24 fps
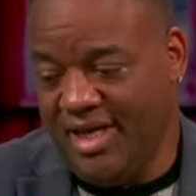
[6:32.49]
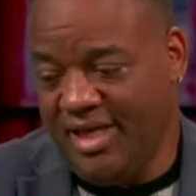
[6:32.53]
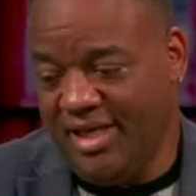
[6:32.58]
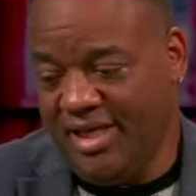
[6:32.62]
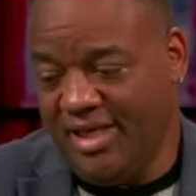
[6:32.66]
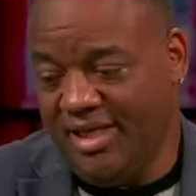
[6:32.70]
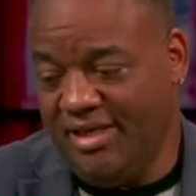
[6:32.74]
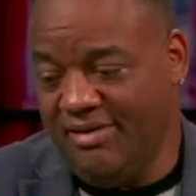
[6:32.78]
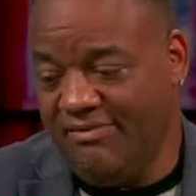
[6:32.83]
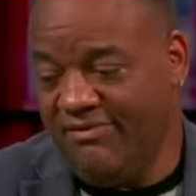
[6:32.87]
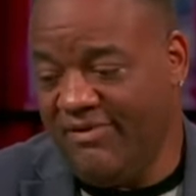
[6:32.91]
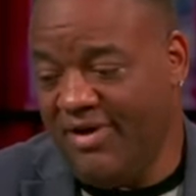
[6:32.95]

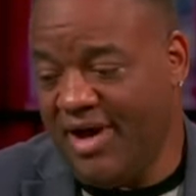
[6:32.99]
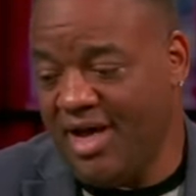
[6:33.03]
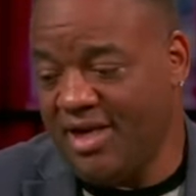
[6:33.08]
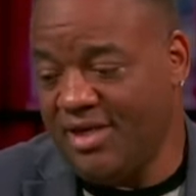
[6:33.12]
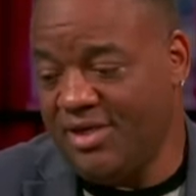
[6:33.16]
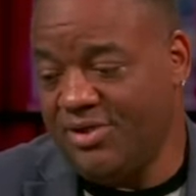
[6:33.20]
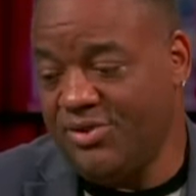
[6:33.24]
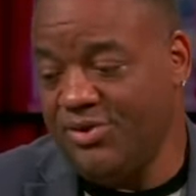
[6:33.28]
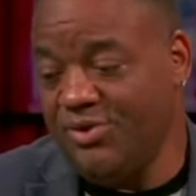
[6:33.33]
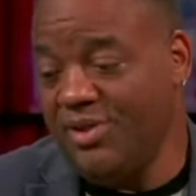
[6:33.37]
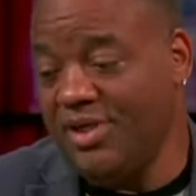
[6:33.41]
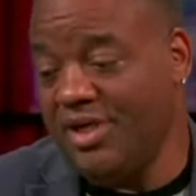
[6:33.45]
Yvonne
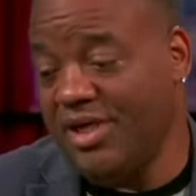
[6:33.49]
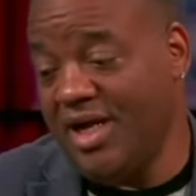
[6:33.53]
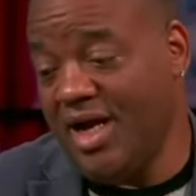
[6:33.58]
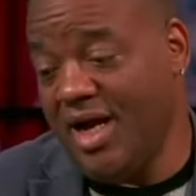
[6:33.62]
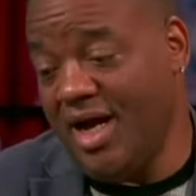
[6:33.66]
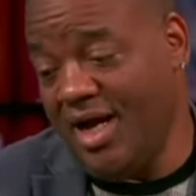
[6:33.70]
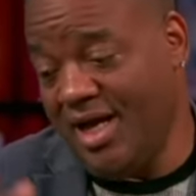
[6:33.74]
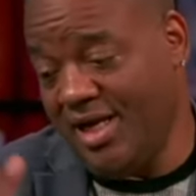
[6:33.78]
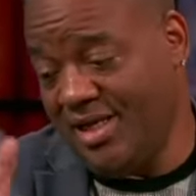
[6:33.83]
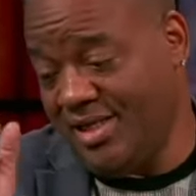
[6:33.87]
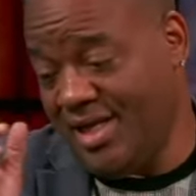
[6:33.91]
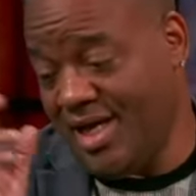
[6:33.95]

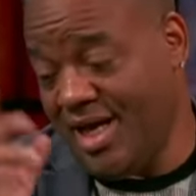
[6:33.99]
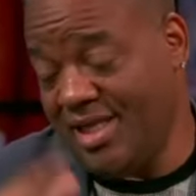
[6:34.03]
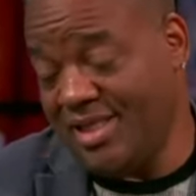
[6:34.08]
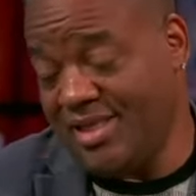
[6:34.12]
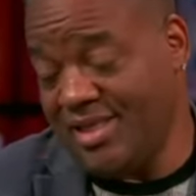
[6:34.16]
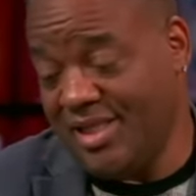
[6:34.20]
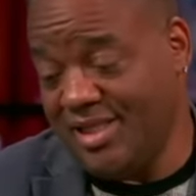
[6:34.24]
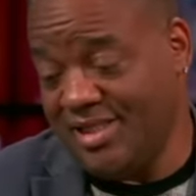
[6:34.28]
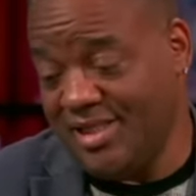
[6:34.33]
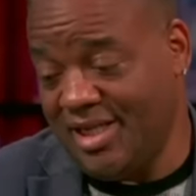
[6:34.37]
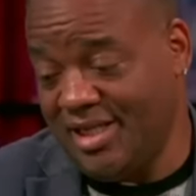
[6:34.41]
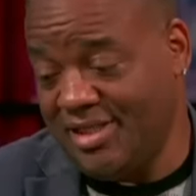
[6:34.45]
Goolagong, I
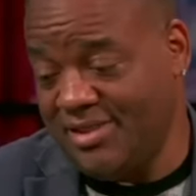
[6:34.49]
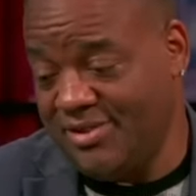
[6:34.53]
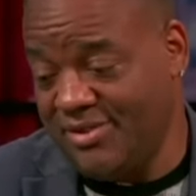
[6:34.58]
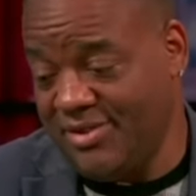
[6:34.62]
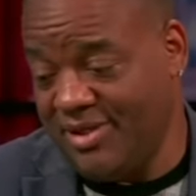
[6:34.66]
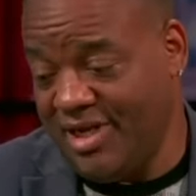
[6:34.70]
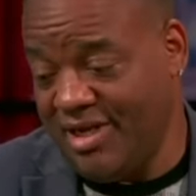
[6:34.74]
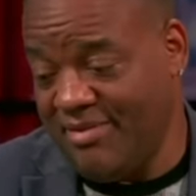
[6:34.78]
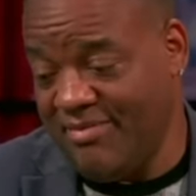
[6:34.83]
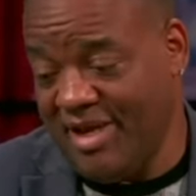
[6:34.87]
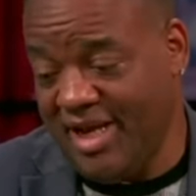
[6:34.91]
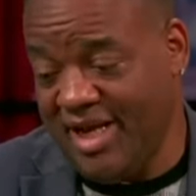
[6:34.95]
think that's her
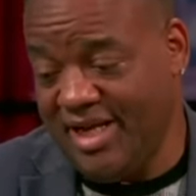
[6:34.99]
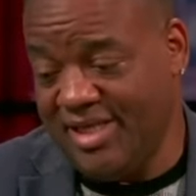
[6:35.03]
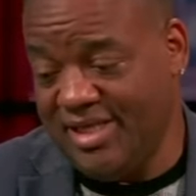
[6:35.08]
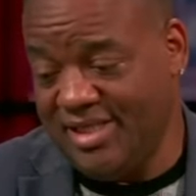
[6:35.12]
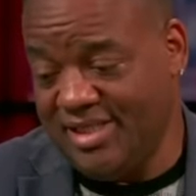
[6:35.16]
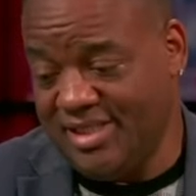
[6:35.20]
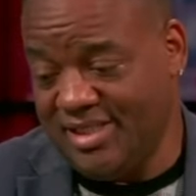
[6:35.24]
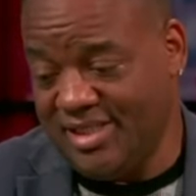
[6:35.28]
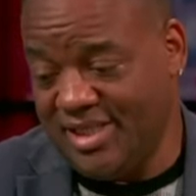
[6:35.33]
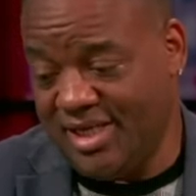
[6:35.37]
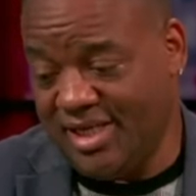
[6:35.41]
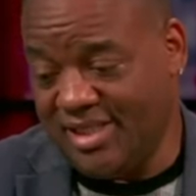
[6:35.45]
name,
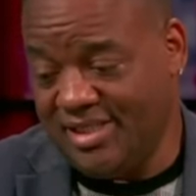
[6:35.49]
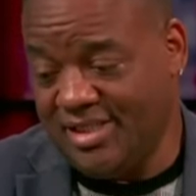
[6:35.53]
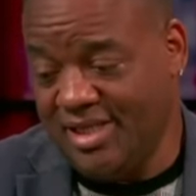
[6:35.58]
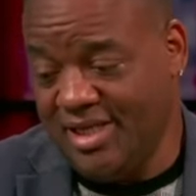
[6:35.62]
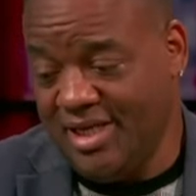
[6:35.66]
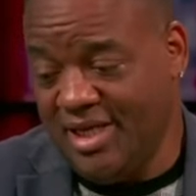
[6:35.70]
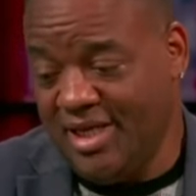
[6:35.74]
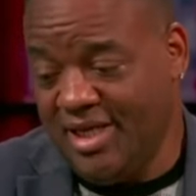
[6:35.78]
86.